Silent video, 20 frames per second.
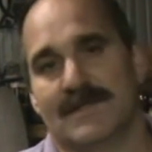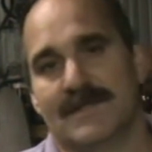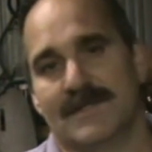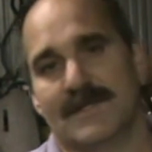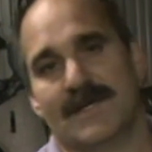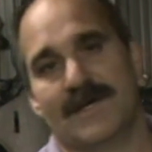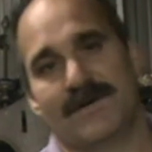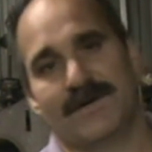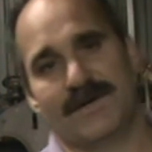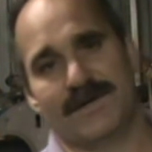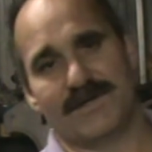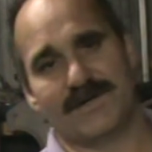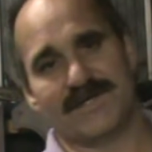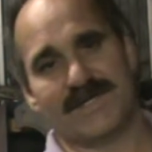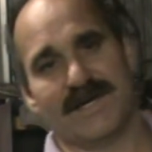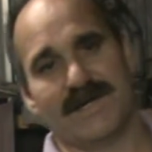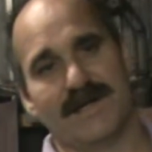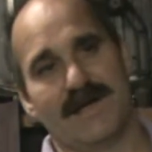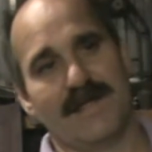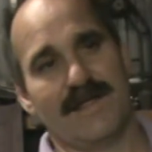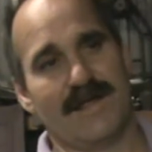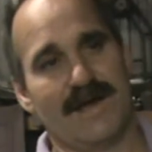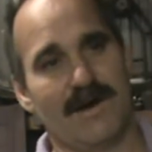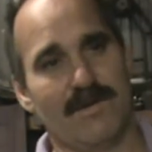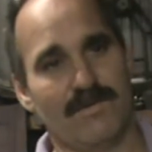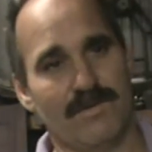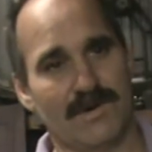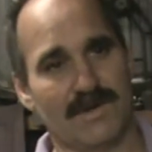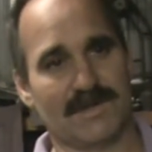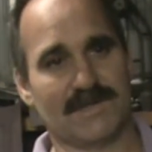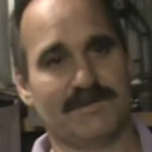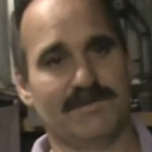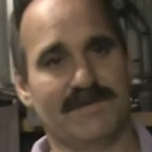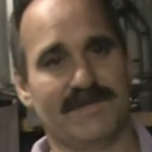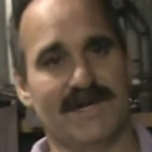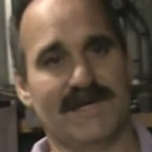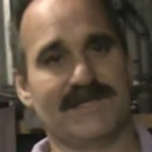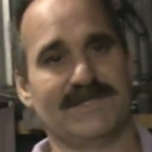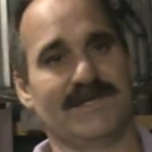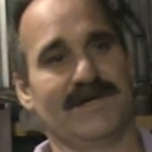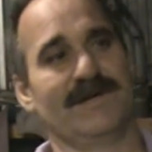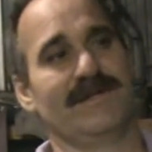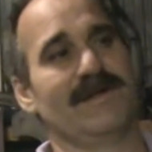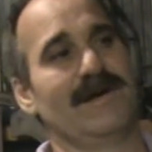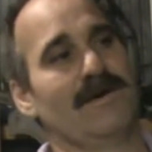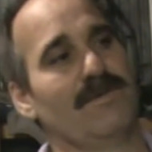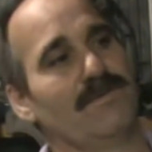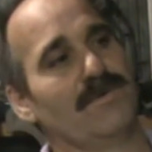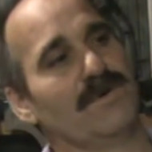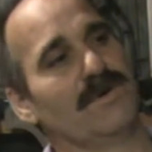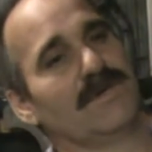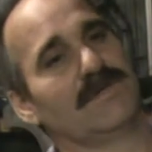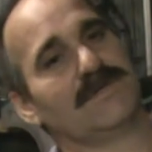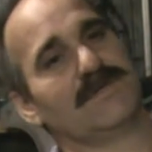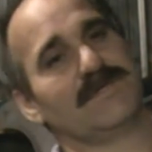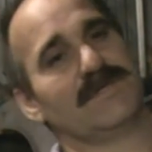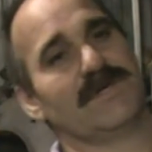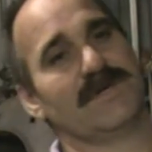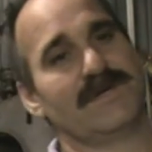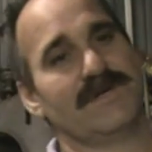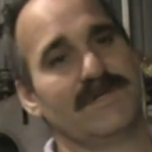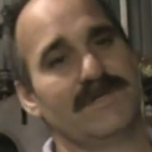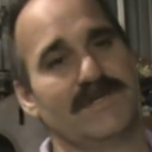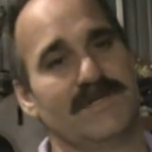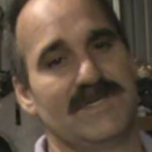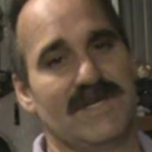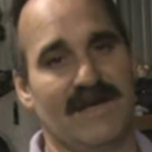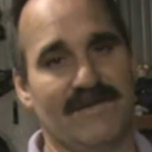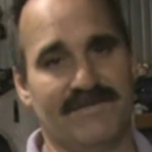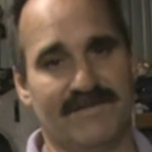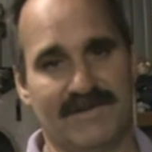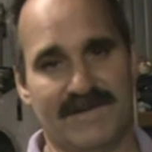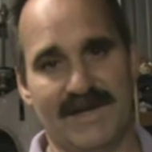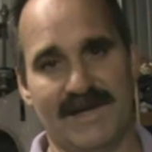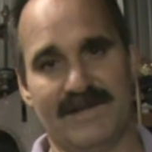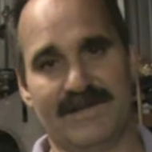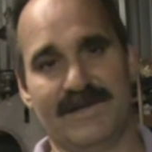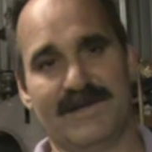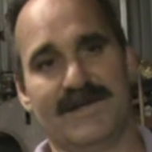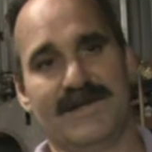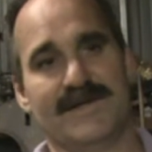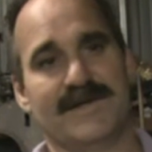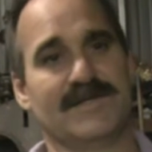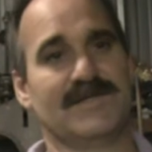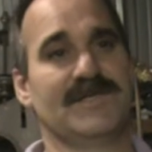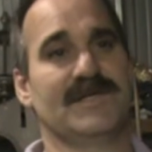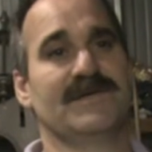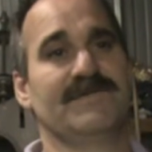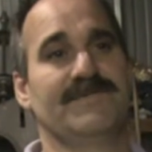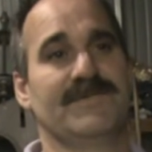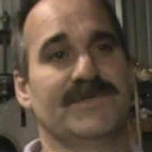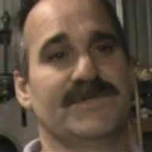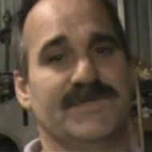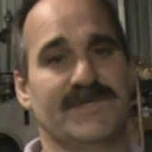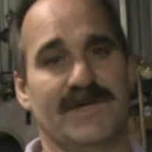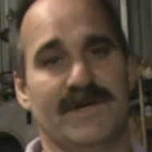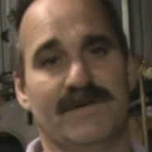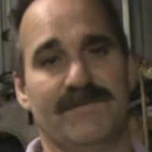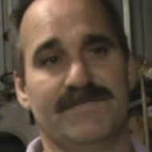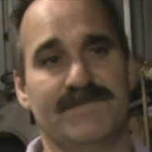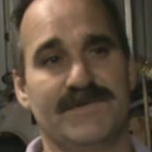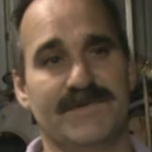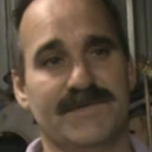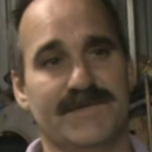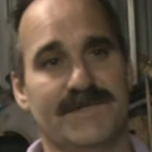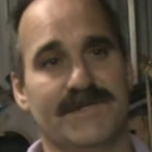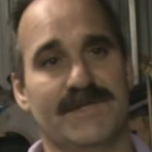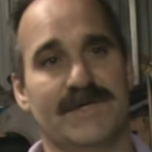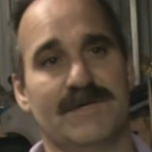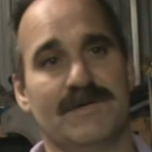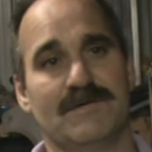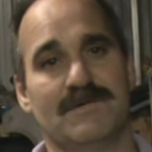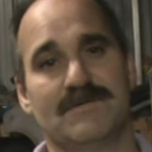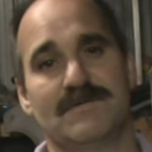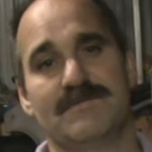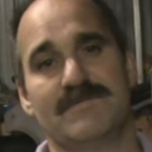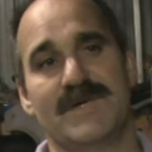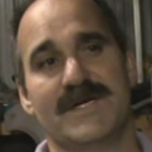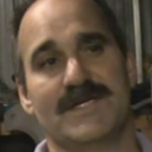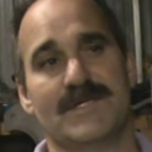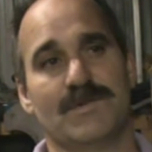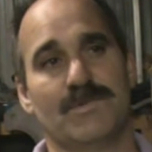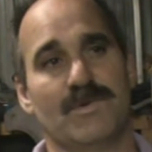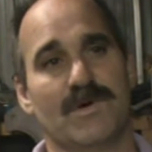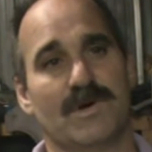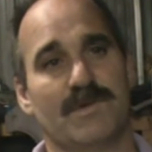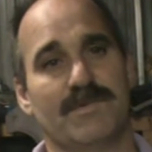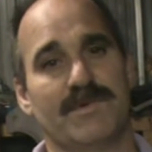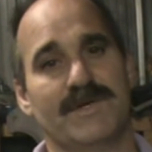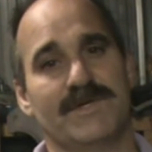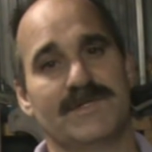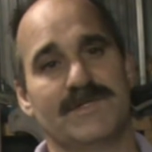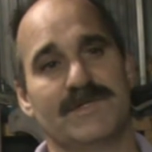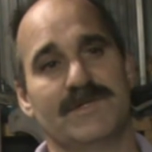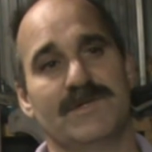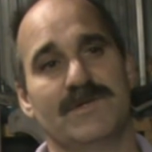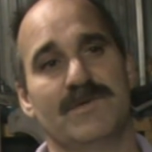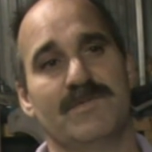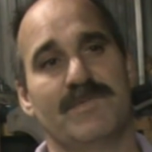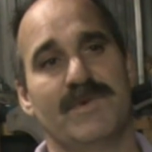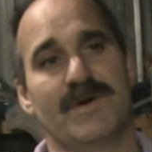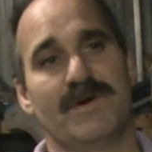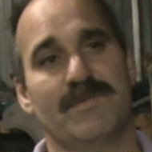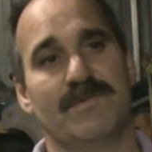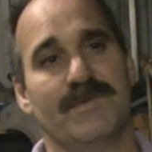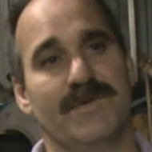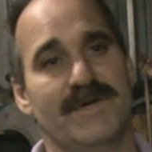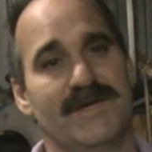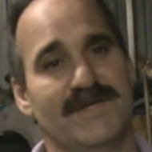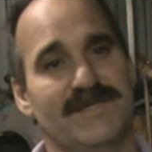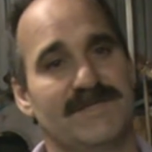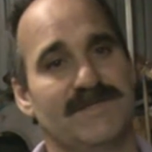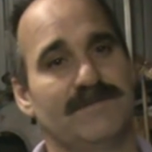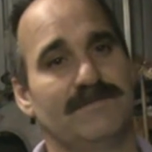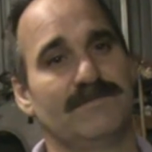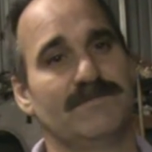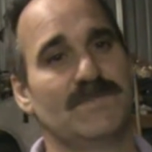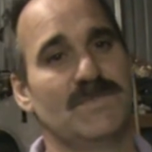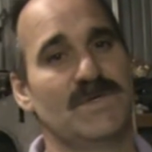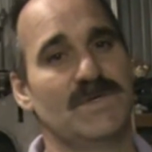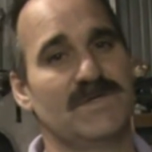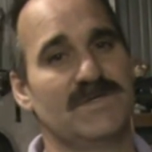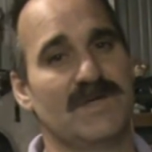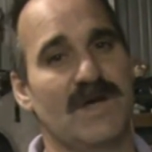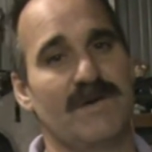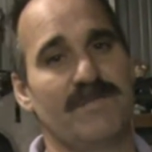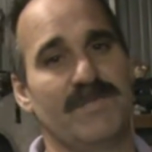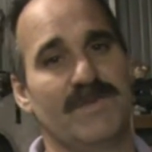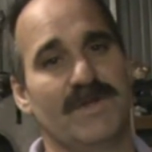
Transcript: I don't understand how that works, but that's how that works. So you just have to take the initiative yourself to, you know, make the workplace a little better place. I've